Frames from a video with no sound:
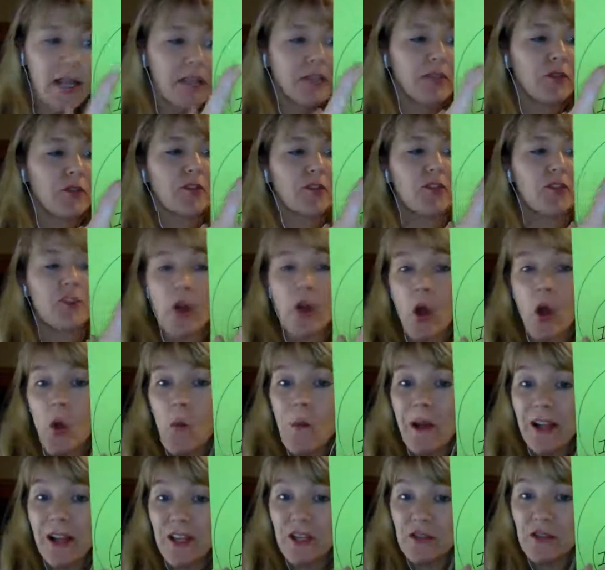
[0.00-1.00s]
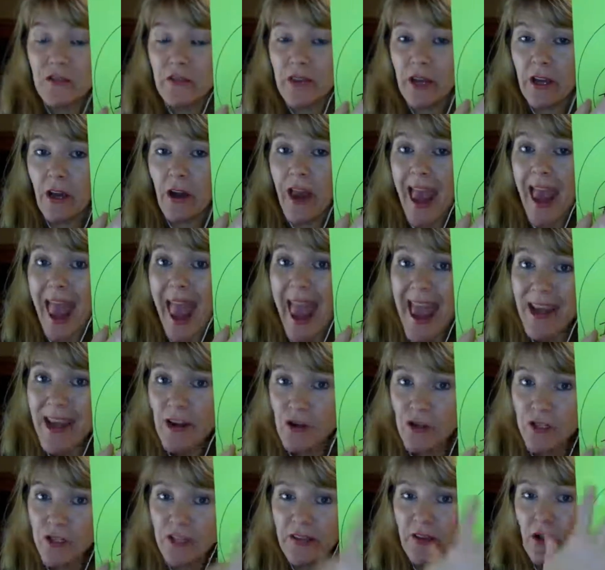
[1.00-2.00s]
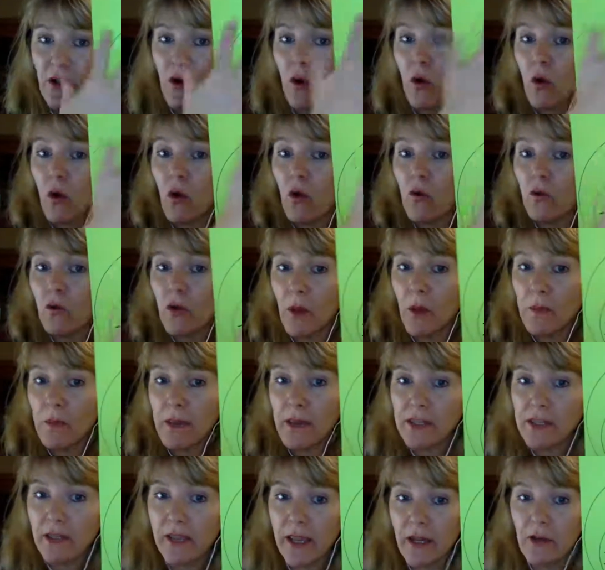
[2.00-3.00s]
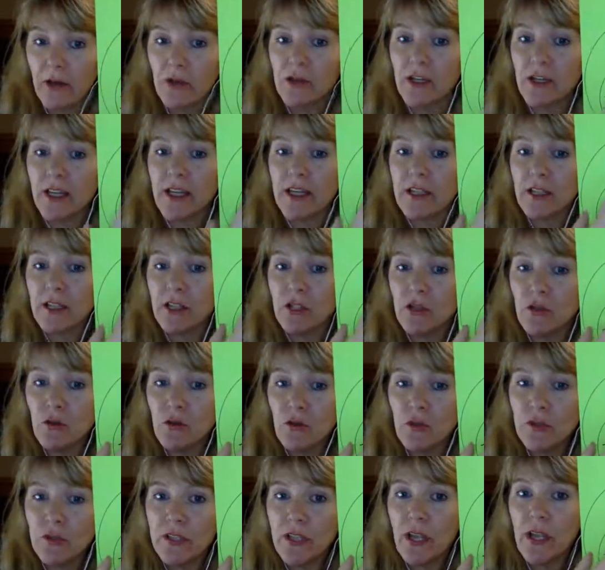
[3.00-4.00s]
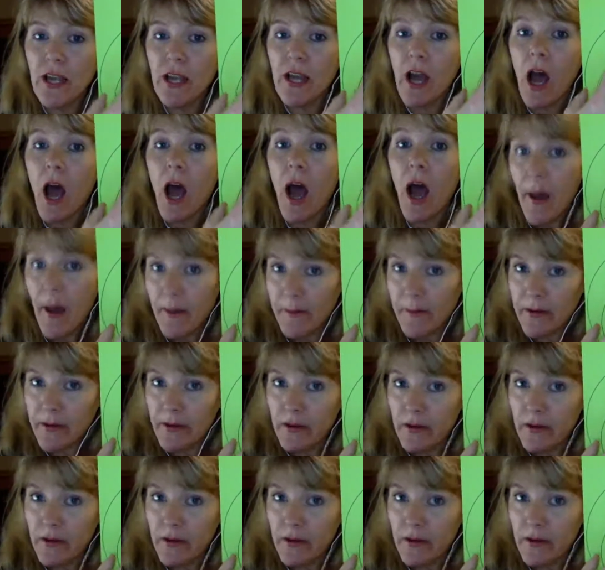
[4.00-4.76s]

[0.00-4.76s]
So, so much of their energy, their overall mental energy, is used up,